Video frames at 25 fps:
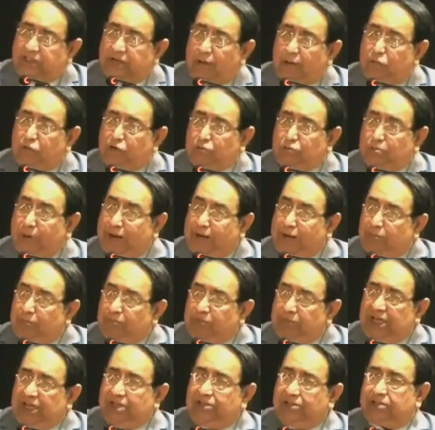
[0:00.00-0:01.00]

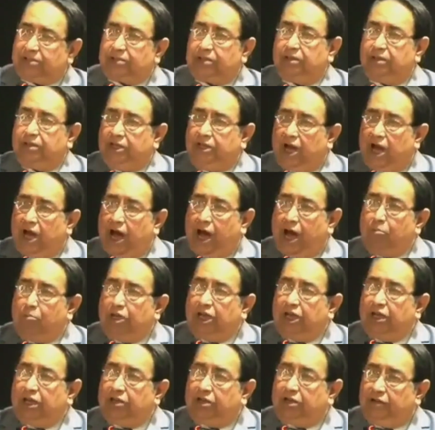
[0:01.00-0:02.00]
Establishment means the
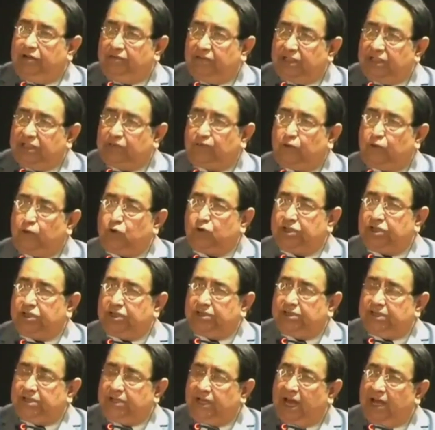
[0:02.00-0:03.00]
army, the defense
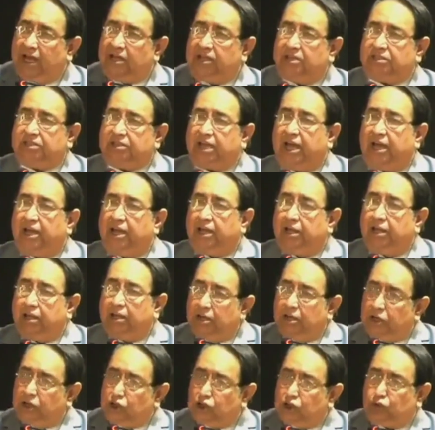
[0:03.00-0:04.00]
forces, the
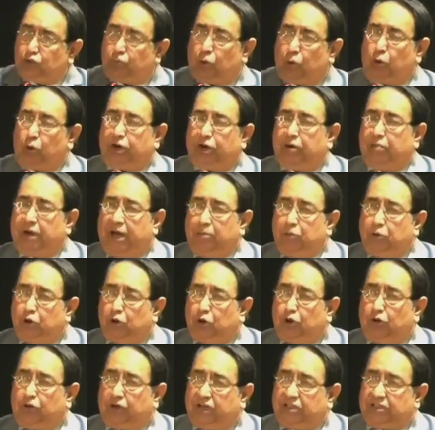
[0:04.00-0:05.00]
ISI, supported
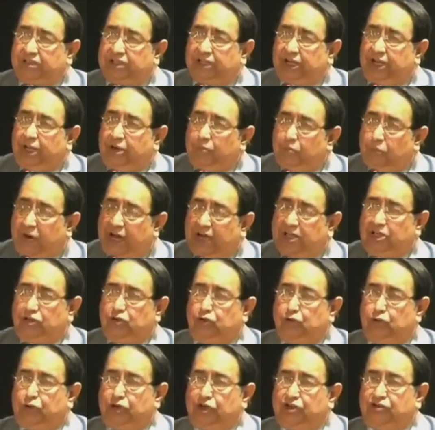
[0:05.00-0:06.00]
by bureaucracy,
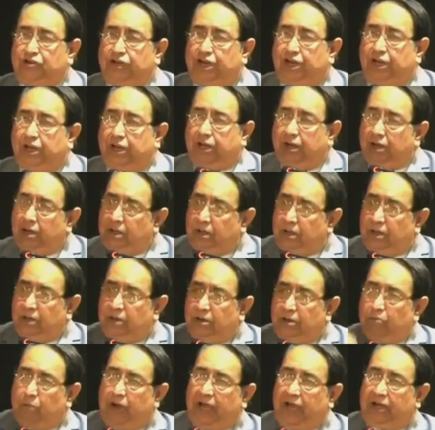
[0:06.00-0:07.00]
by the judiciary,
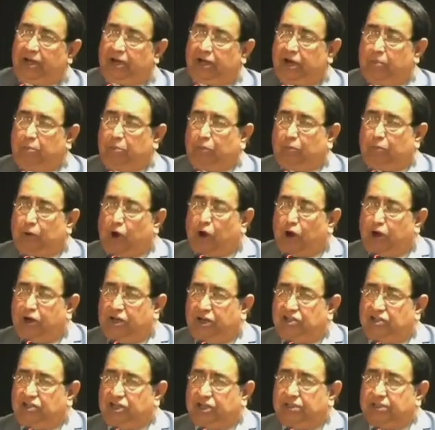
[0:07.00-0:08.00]
by corrupt
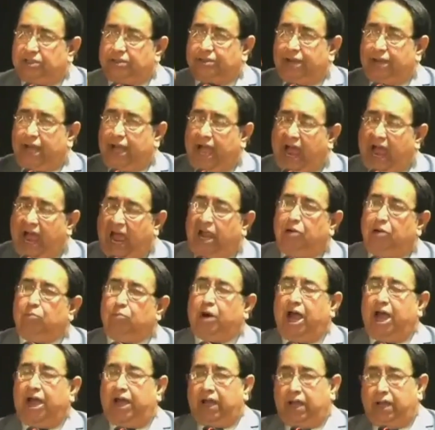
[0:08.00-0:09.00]
politicians,
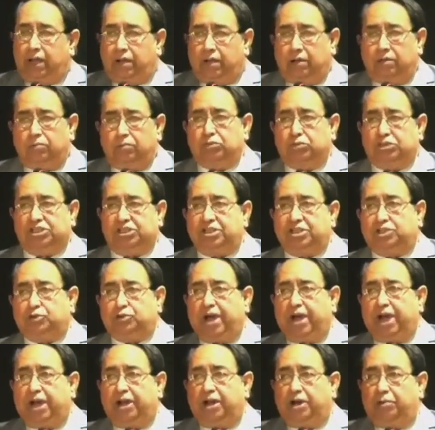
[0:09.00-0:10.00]
and by
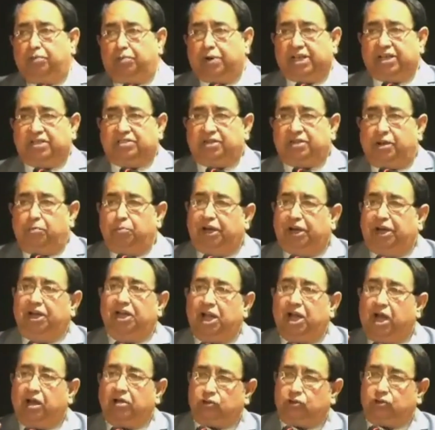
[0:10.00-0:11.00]
businessmen and press and
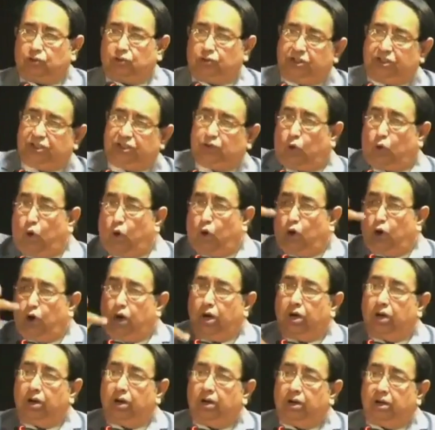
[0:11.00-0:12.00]
media. So this
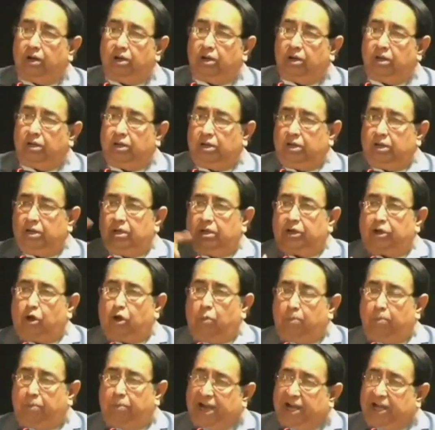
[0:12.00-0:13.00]
whole
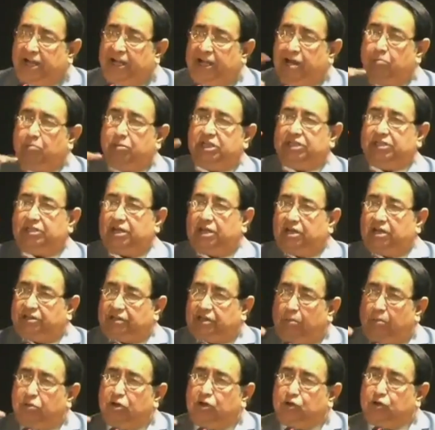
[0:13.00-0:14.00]
compendium is
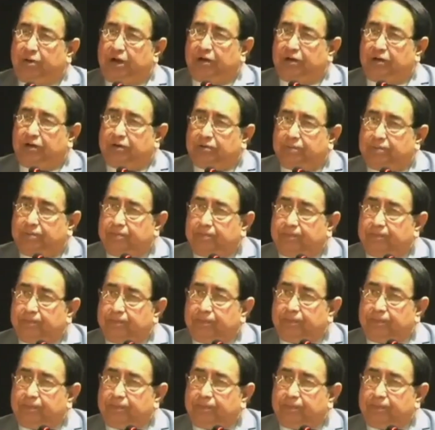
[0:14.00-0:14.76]
establishment.